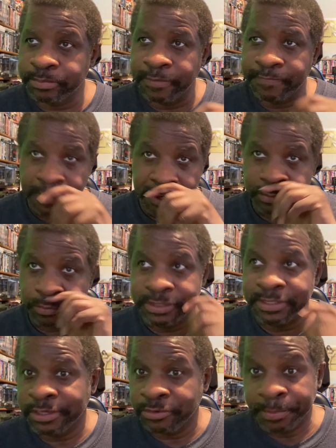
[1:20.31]
father was
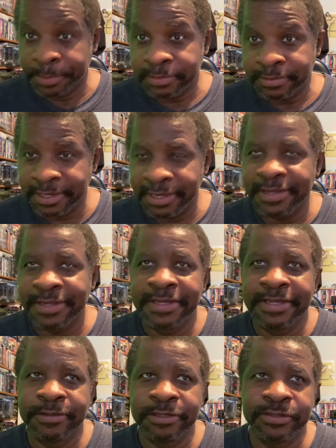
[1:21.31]
a criminal.
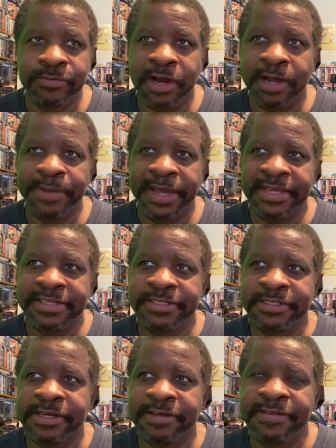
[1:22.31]
He used to rob banks and
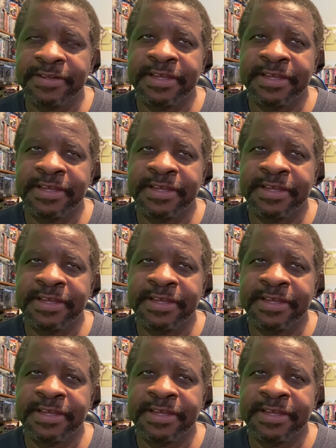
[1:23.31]
stuff.